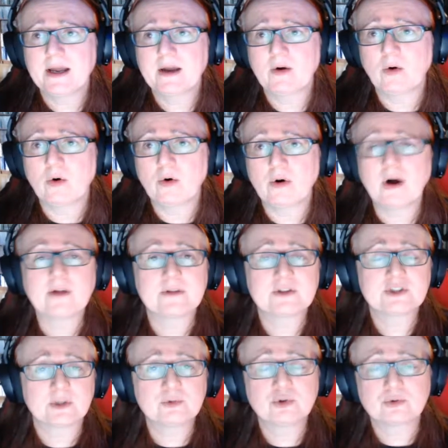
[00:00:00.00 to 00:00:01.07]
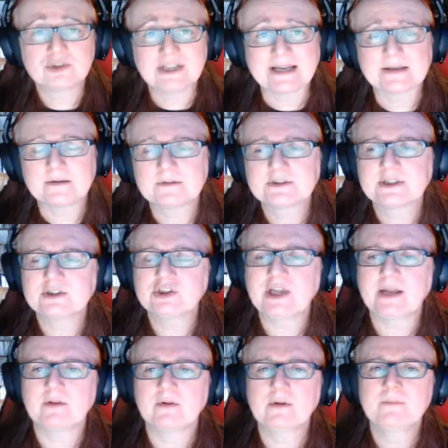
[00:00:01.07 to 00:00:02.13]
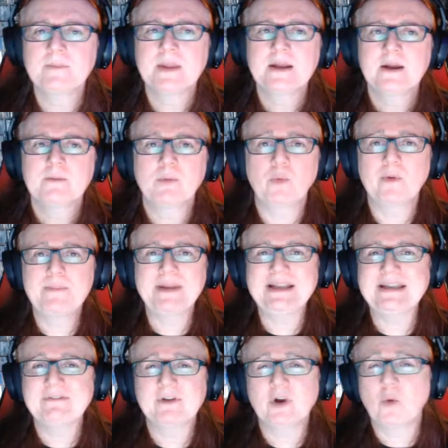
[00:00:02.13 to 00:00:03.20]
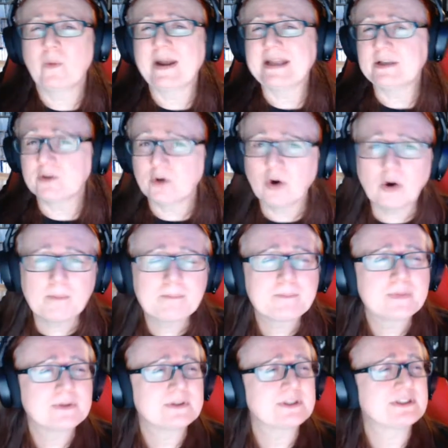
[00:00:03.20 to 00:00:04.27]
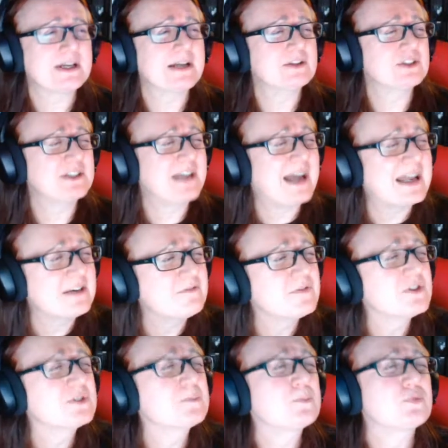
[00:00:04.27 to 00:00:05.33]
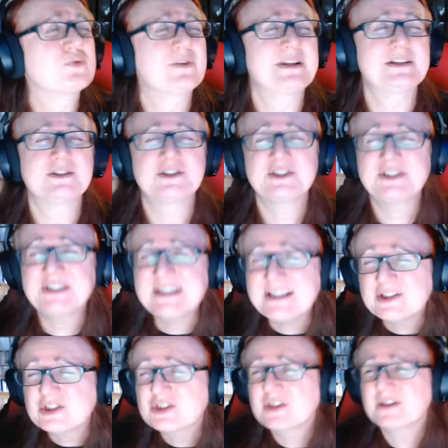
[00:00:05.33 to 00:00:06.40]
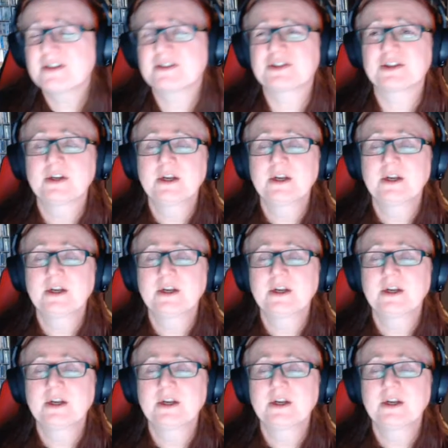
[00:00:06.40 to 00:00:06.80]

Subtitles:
or on the social channels in general. But we've been giving away cup designs, canvas prints, t-shirts,